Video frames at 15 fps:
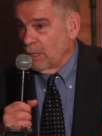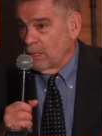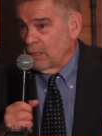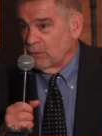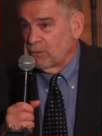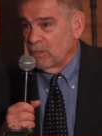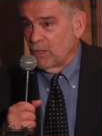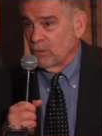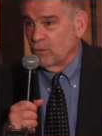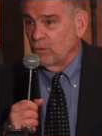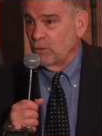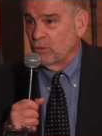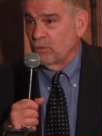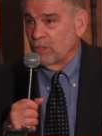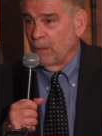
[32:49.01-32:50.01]
And it tells
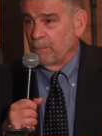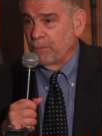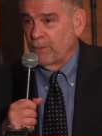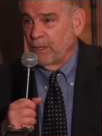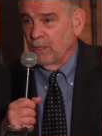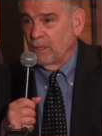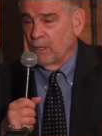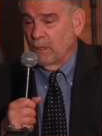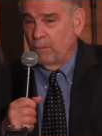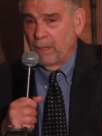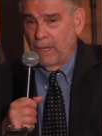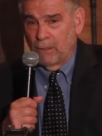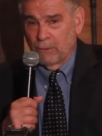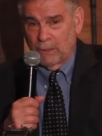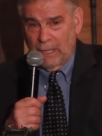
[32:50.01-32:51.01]
you something
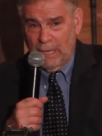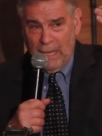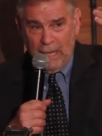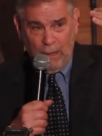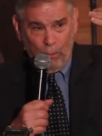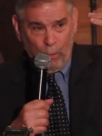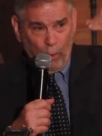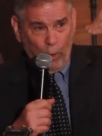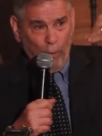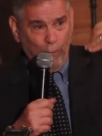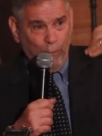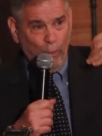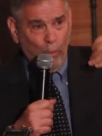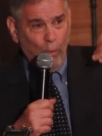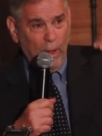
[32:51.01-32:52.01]
about how
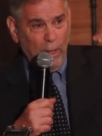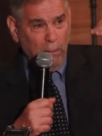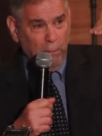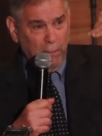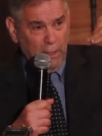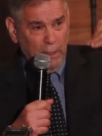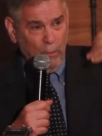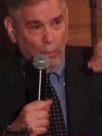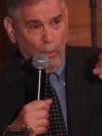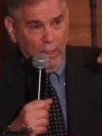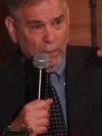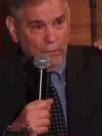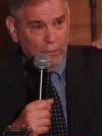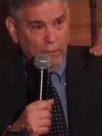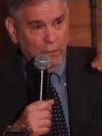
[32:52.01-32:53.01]
overwhelming
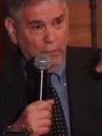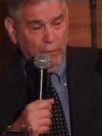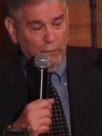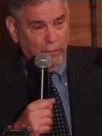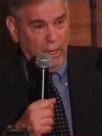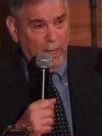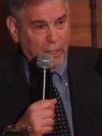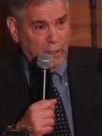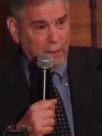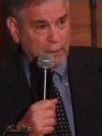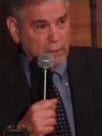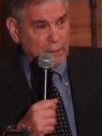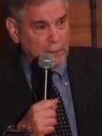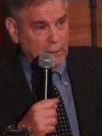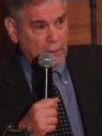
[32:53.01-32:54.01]
was the
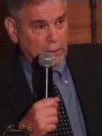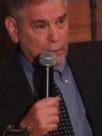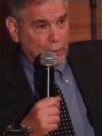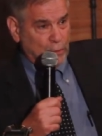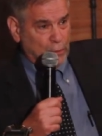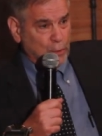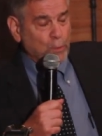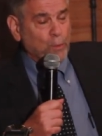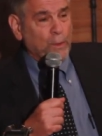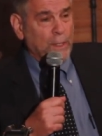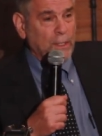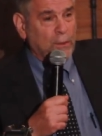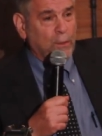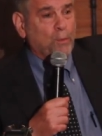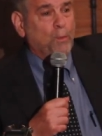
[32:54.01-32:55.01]
desire to
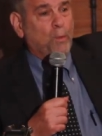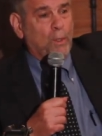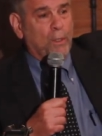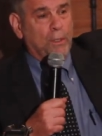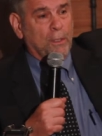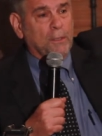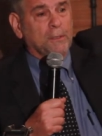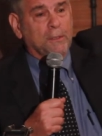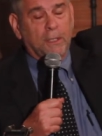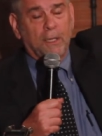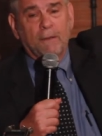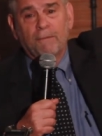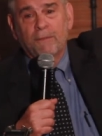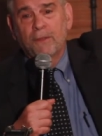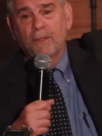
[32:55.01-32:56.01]
rid the world
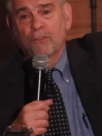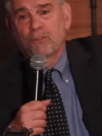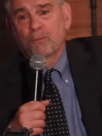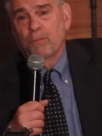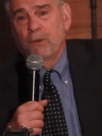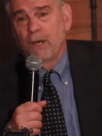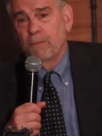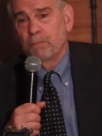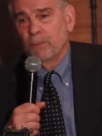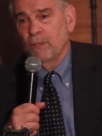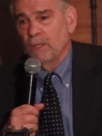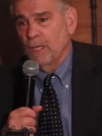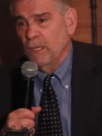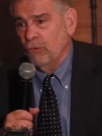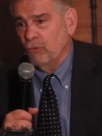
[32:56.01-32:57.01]
of this
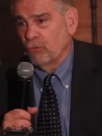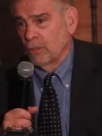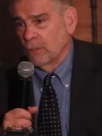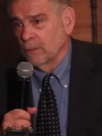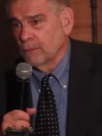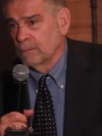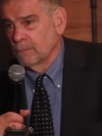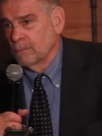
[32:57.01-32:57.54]
population